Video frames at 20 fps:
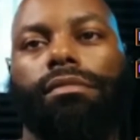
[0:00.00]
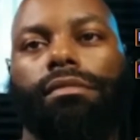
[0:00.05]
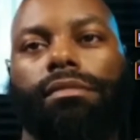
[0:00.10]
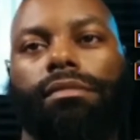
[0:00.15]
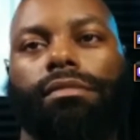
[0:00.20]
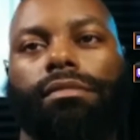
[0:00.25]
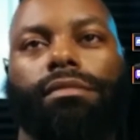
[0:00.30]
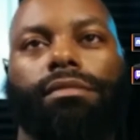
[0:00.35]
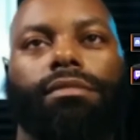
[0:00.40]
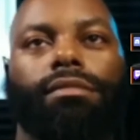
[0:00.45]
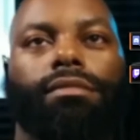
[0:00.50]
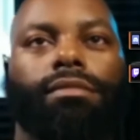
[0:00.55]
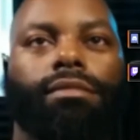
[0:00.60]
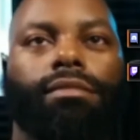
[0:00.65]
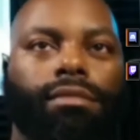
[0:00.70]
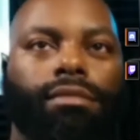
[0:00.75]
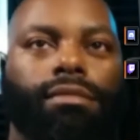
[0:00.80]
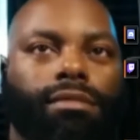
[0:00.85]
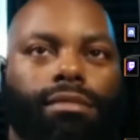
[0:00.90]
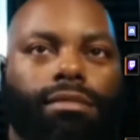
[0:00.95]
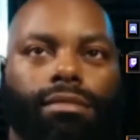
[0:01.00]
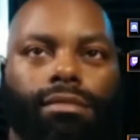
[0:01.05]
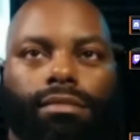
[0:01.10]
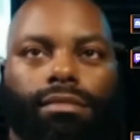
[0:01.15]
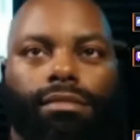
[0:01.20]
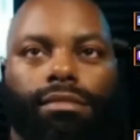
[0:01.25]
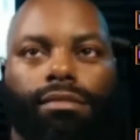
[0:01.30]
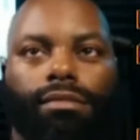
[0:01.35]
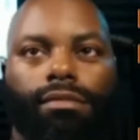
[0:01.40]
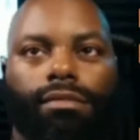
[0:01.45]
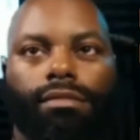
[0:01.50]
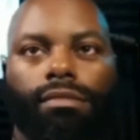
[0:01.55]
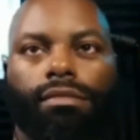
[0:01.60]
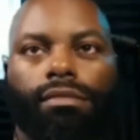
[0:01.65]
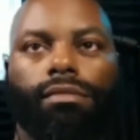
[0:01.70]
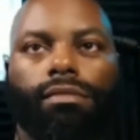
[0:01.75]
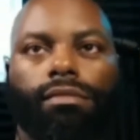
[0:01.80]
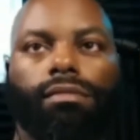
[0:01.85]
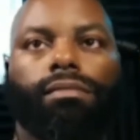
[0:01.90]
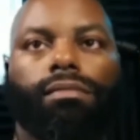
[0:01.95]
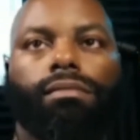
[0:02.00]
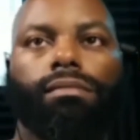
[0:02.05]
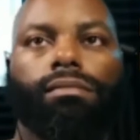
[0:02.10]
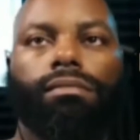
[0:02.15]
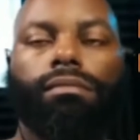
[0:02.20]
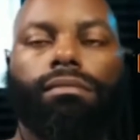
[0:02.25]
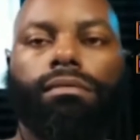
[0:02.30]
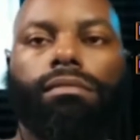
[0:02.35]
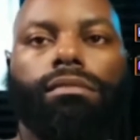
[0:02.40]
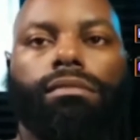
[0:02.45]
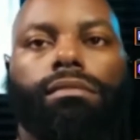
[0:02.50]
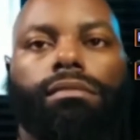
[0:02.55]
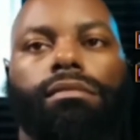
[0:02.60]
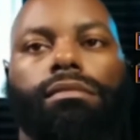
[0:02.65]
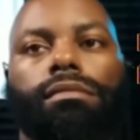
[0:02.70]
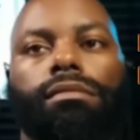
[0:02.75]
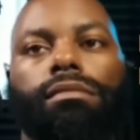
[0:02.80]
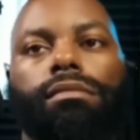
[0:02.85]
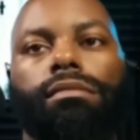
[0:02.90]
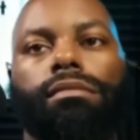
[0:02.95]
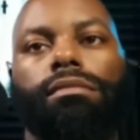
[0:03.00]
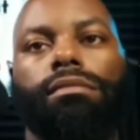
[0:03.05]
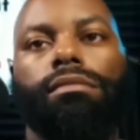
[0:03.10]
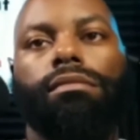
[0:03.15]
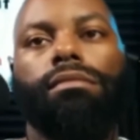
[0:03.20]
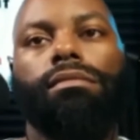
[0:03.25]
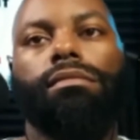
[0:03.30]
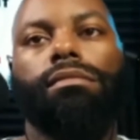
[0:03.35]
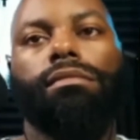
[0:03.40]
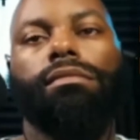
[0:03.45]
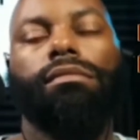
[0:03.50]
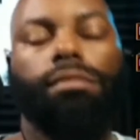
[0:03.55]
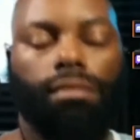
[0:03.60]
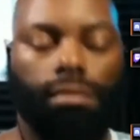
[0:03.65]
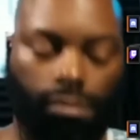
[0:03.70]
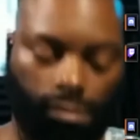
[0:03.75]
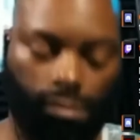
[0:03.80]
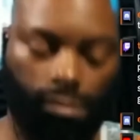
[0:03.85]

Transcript: [no speech]